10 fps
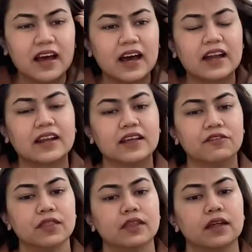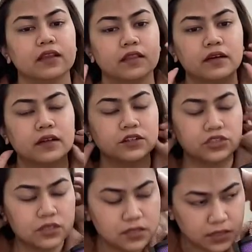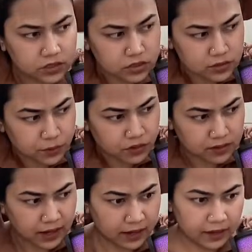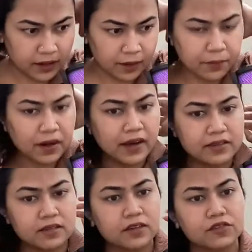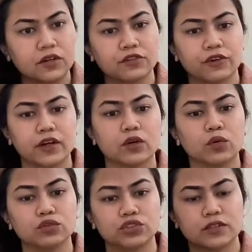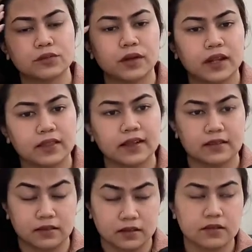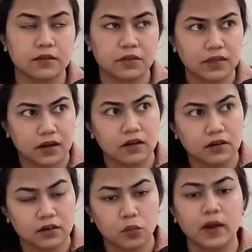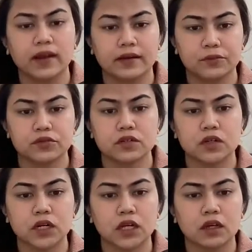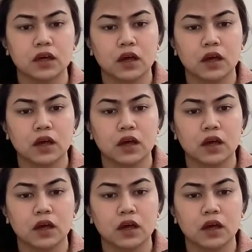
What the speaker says: And even then, in the initial stages, because I am an ICF certified coach as well, and this is something that I learned while I was learning